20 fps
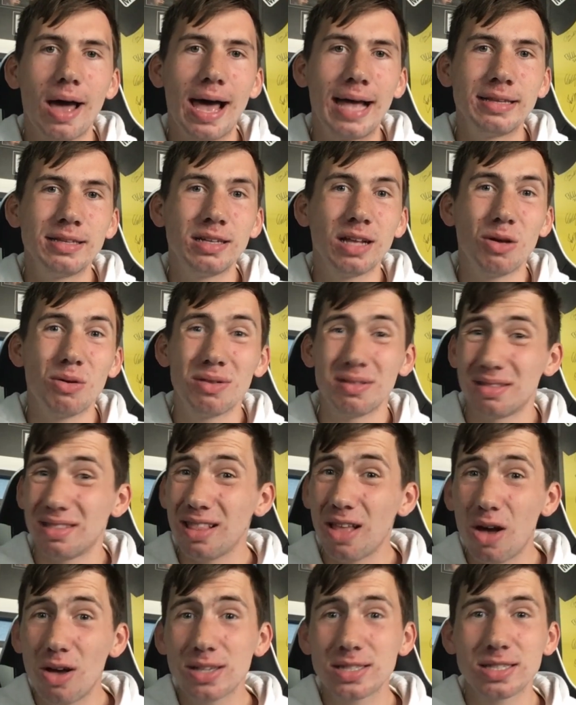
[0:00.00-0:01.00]
And, you know,
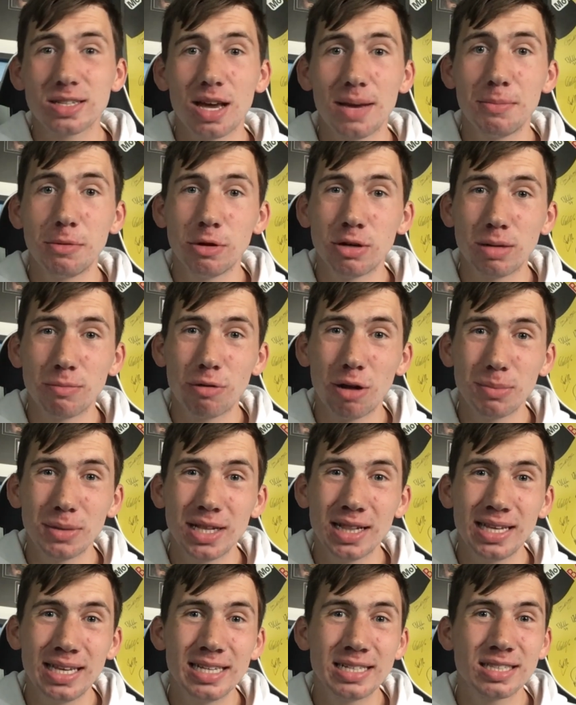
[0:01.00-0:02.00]
last time we were in the
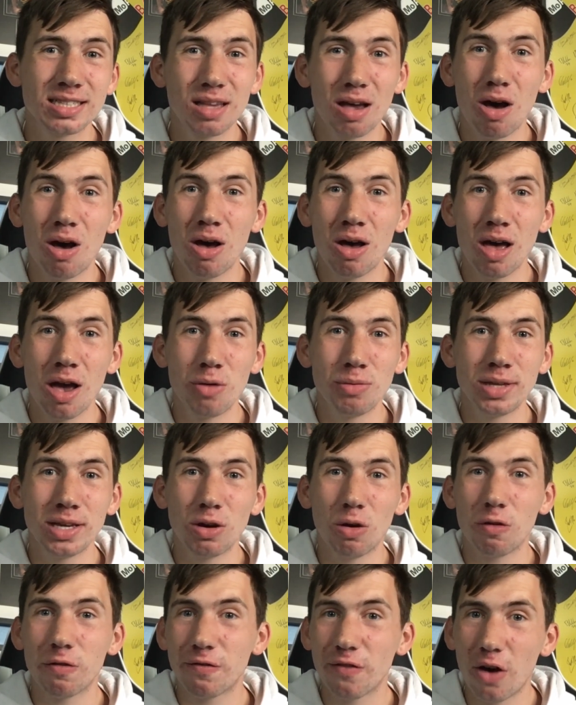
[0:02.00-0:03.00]
Premier League, Sarr only
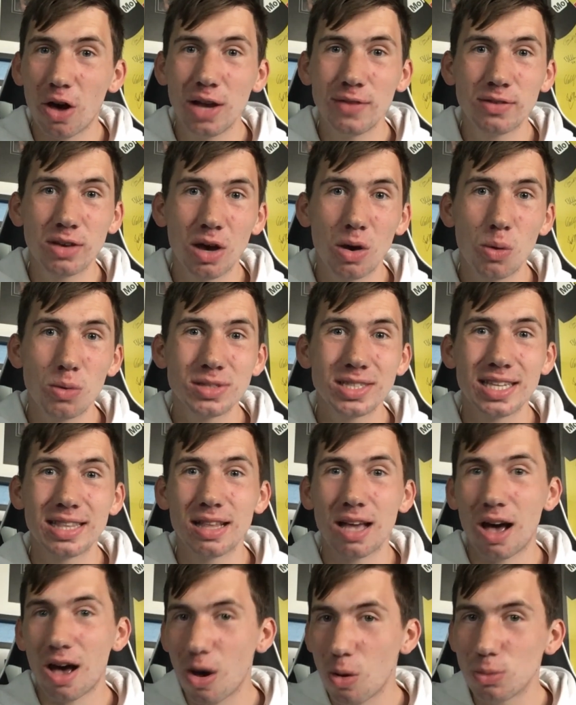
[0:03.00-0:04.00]
got 5 goals in
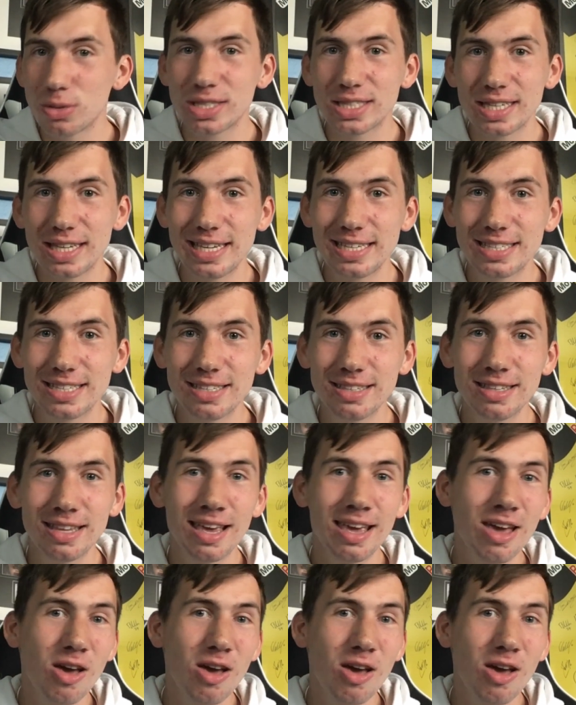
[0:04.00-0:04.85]
the whole season.